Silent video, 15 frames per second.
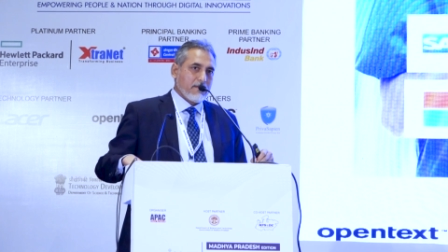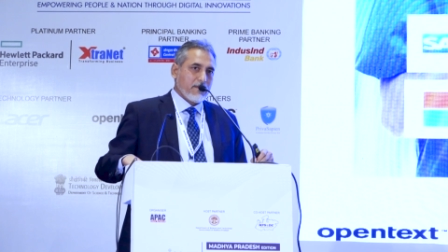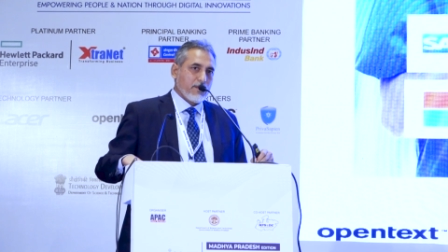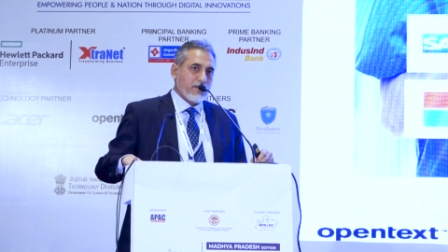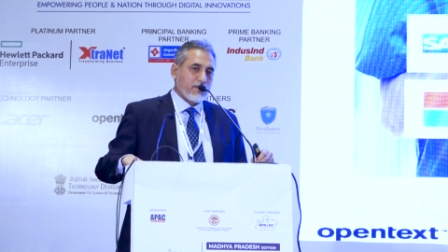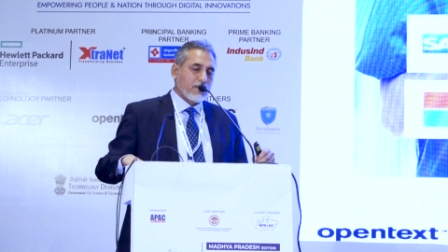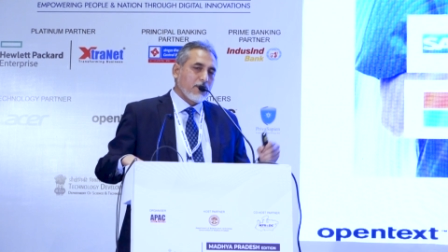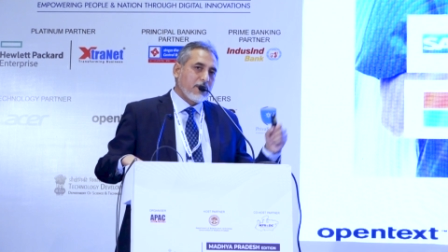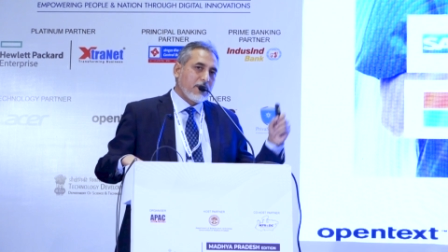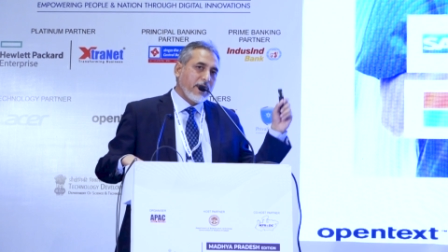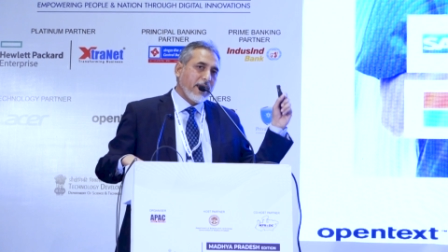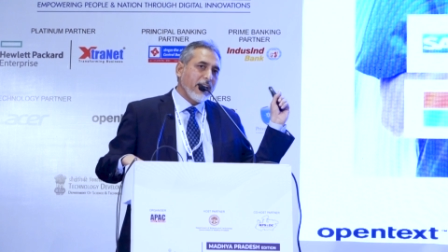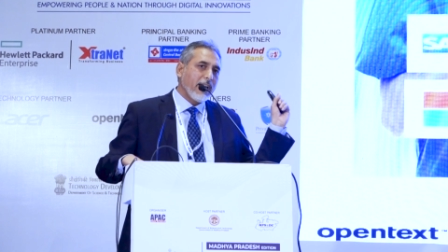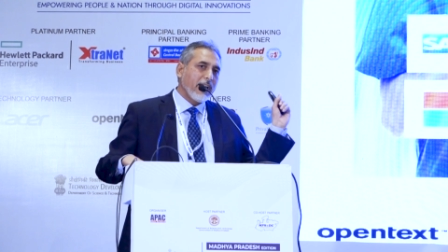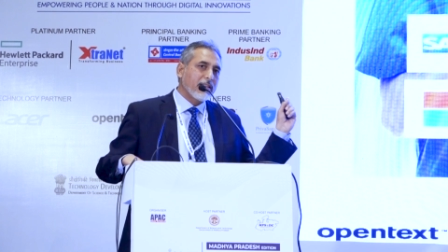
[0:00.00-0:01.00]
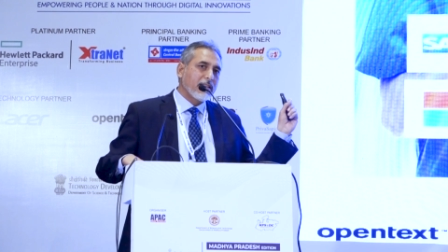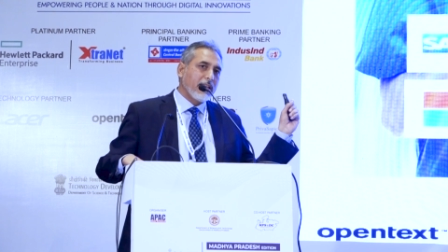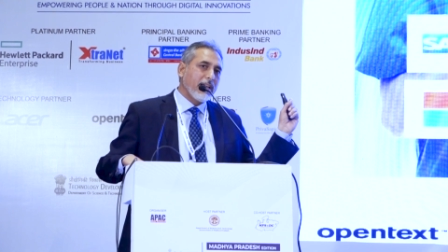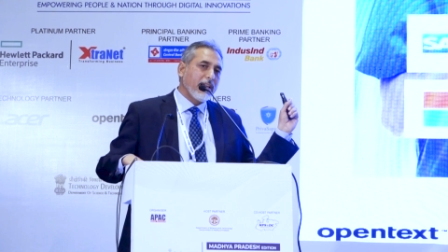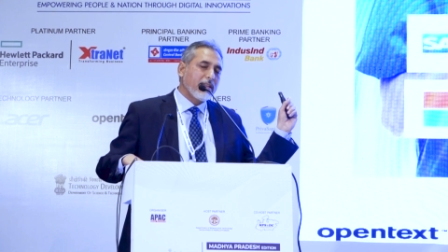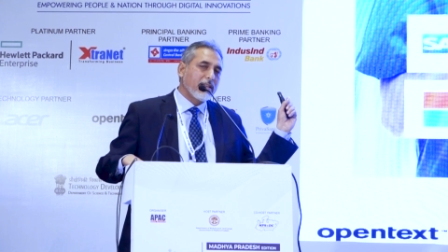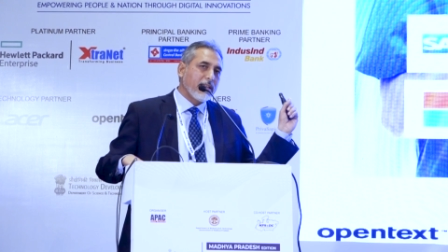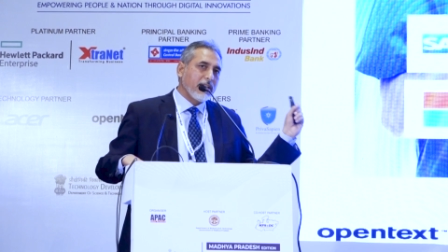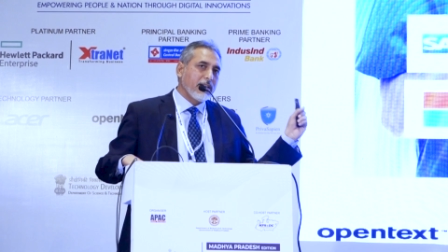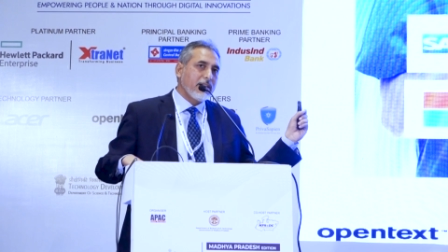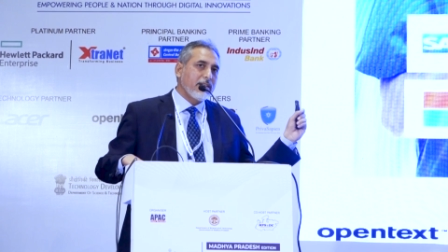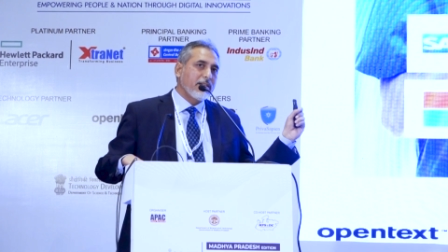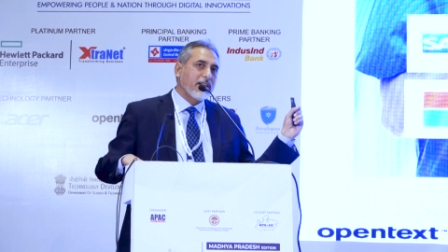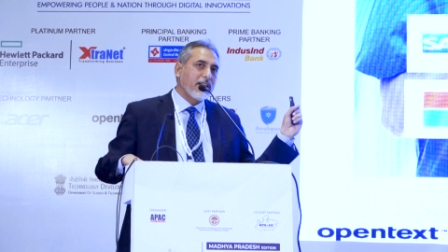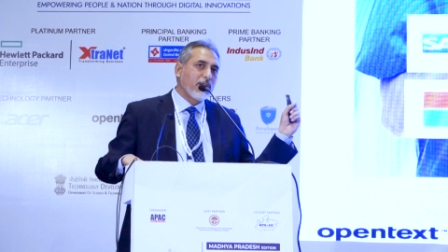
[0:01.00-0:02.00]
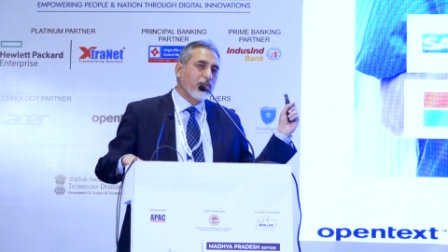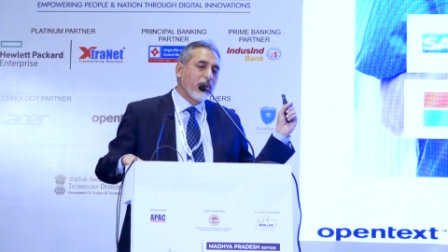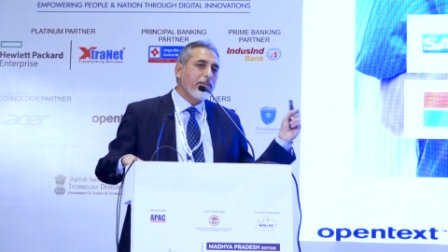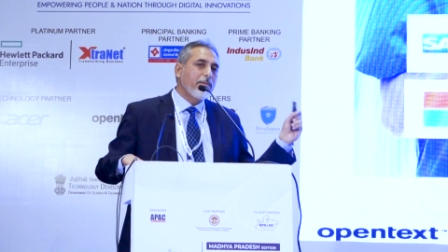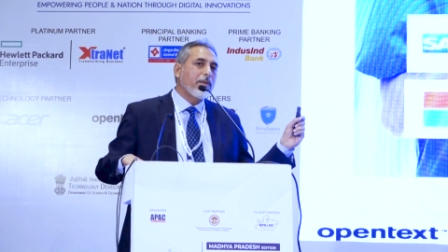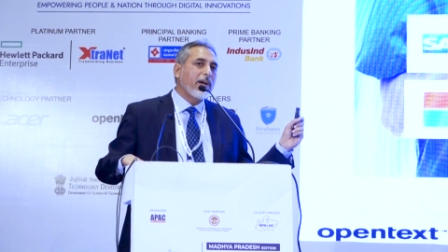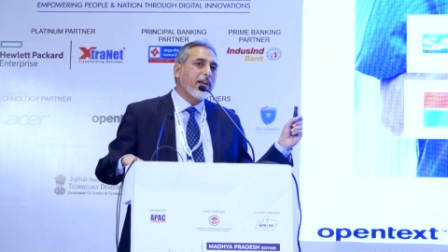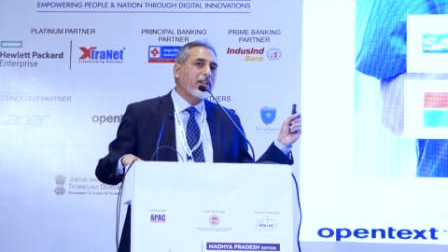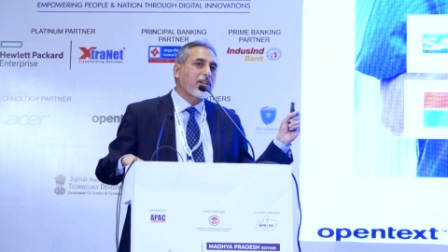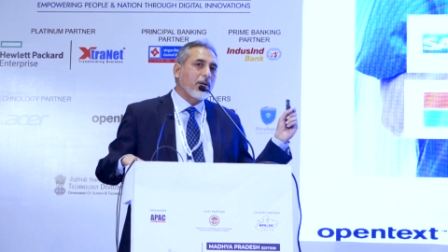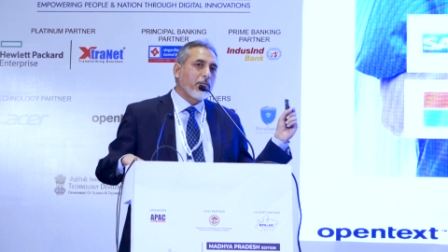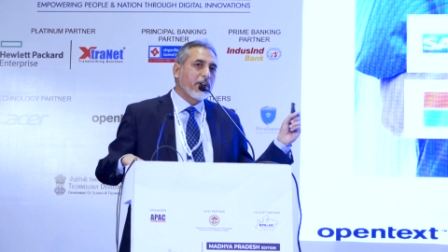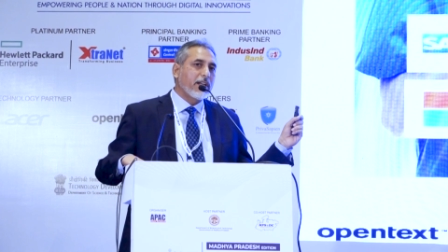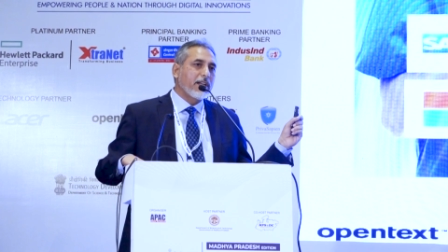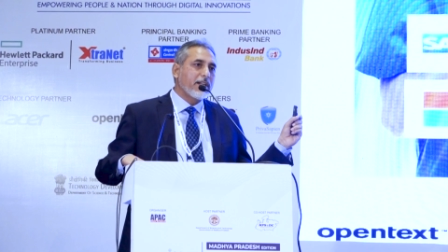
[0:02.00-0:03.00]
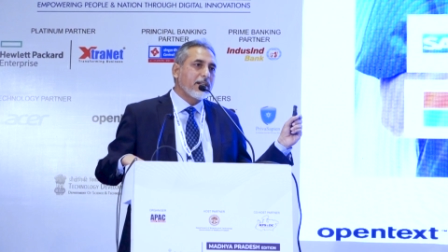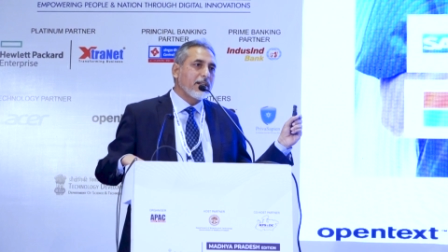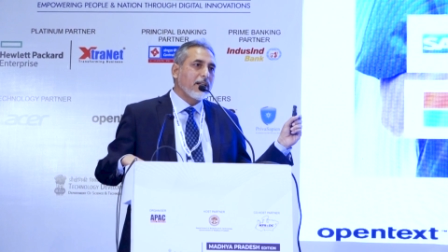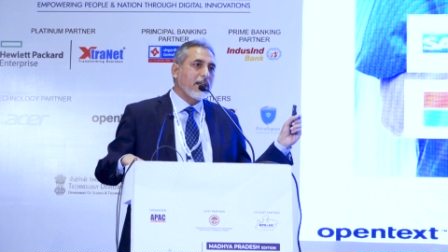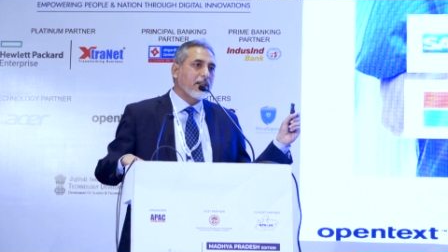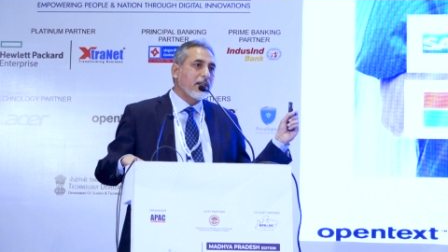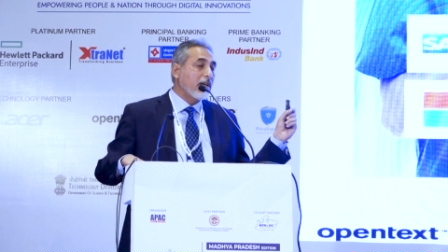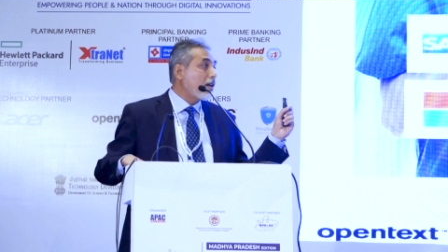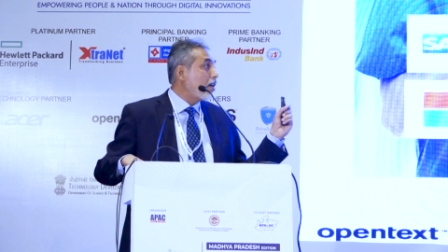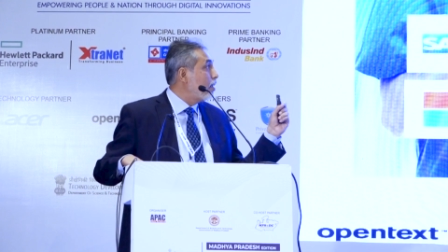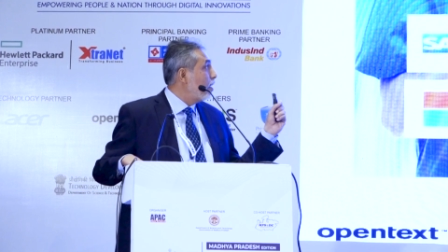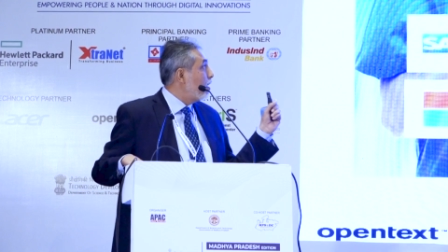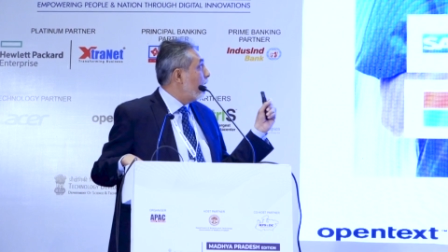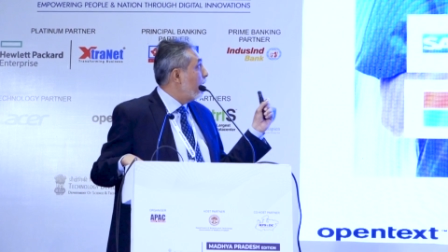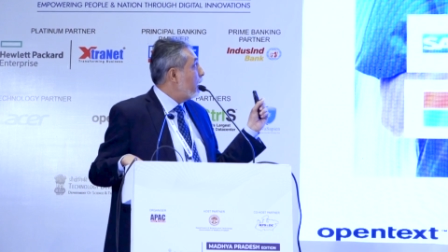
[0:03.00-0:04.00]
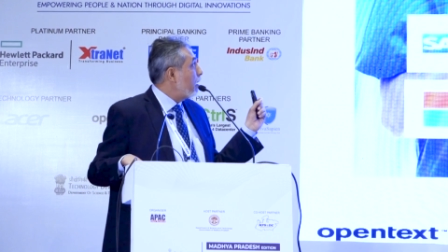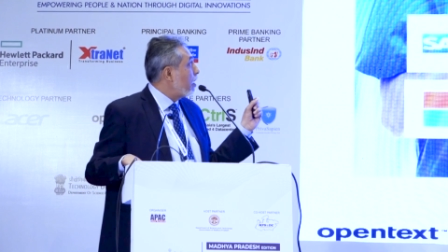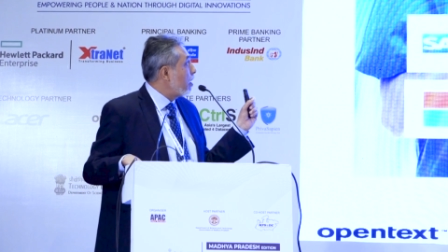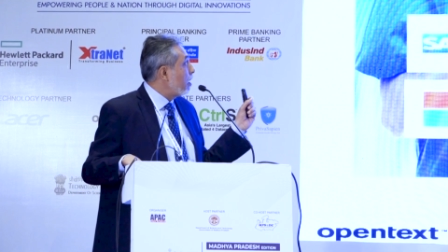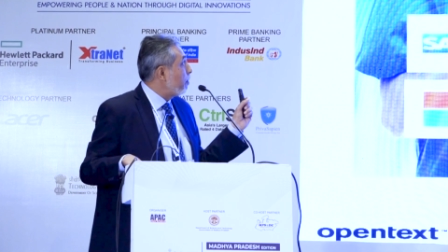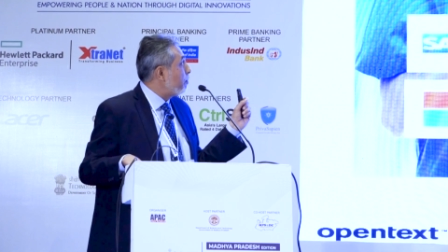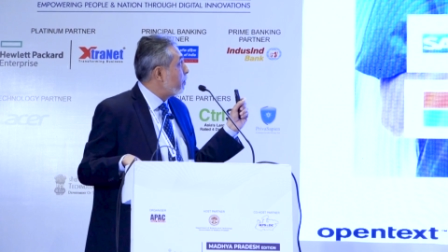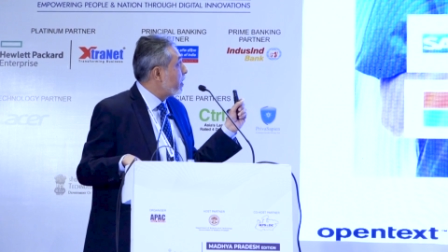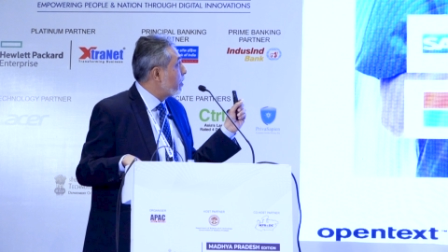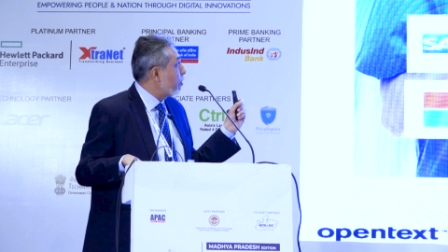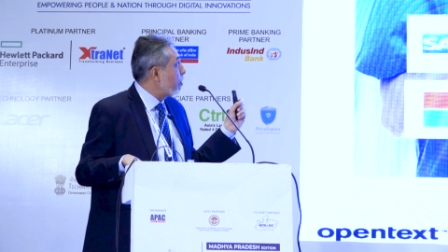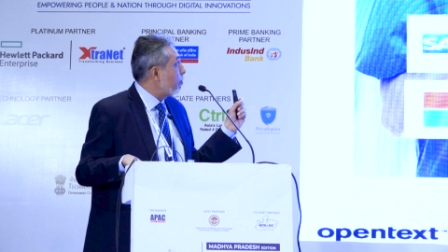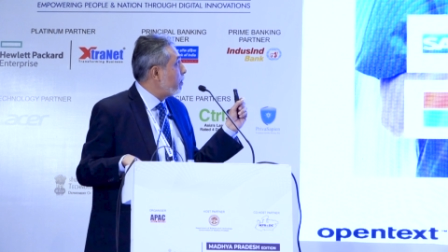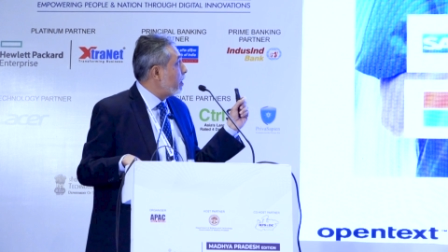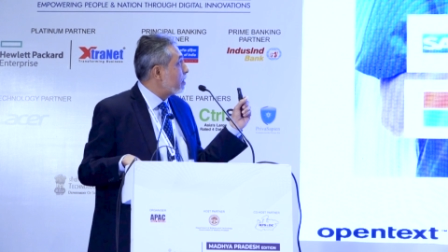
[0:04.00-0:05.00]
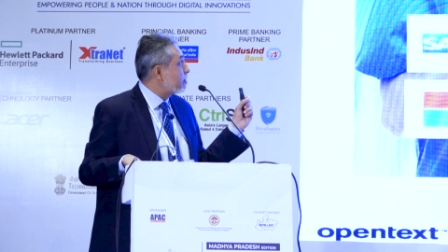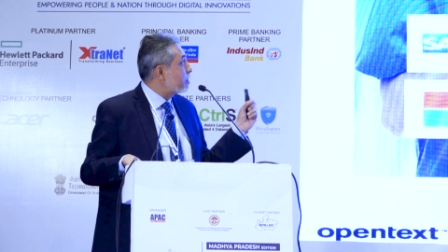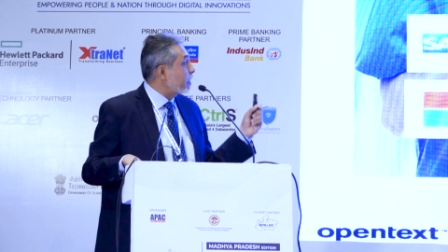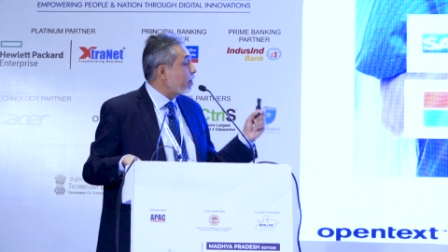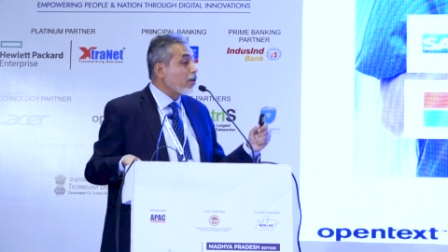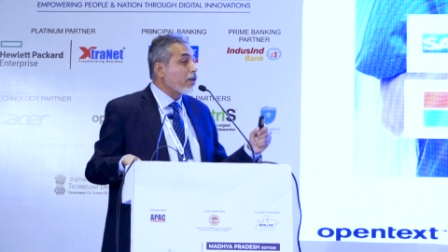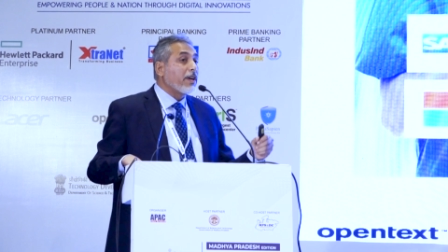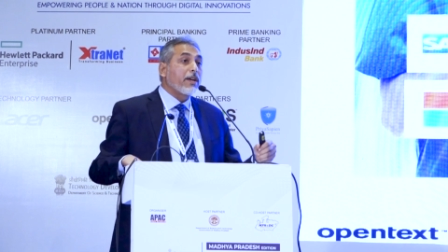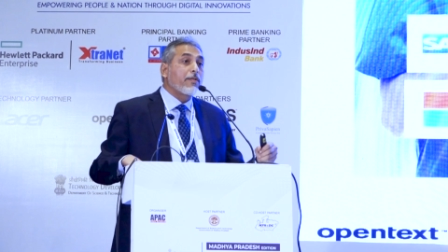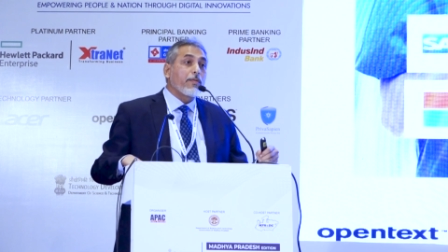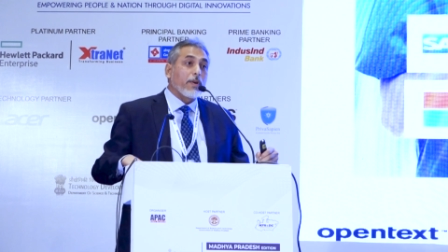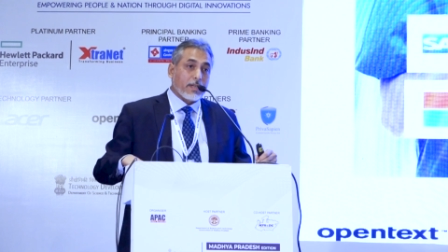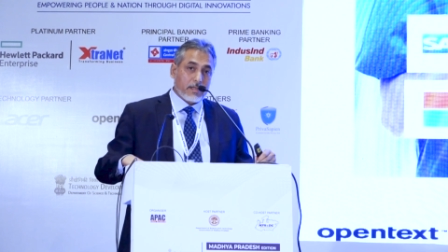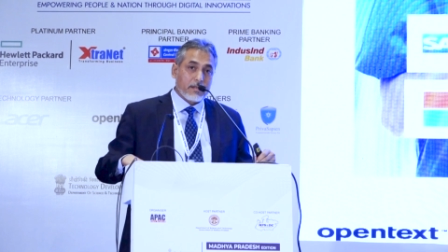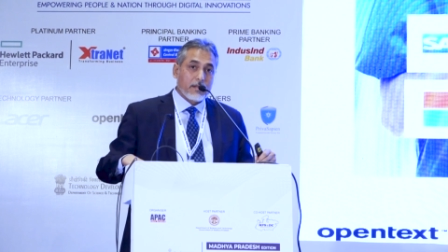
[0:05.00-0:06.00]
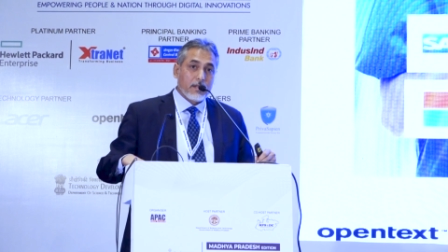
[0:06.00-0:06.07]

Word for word: So they they their unified communication and the uh, you know secure network